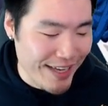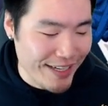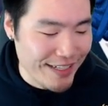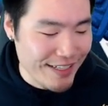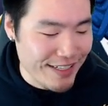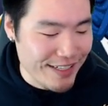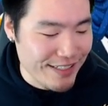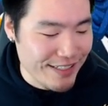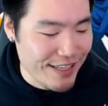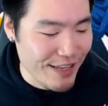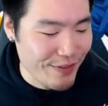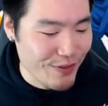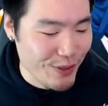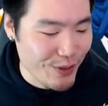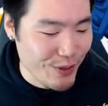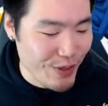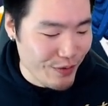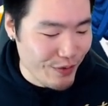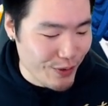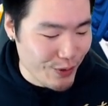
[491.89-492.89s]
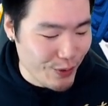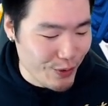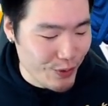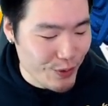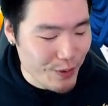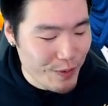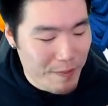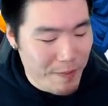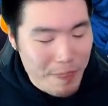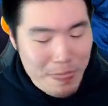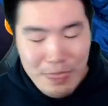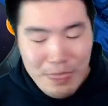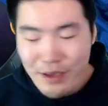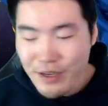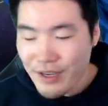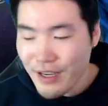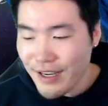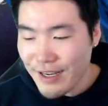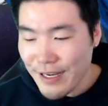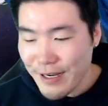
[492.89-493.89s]
Because if you if you
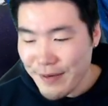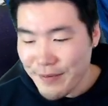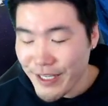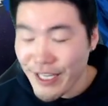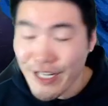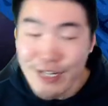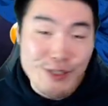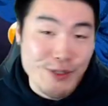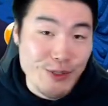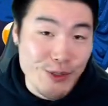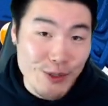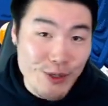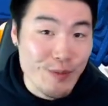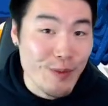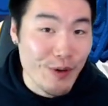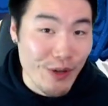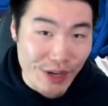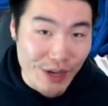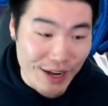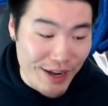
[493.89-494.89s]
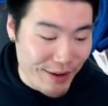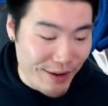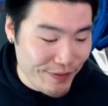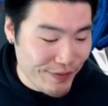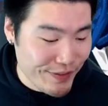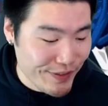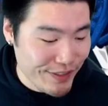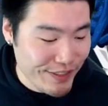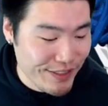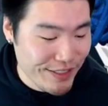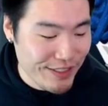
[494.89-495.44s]
um, get a super off,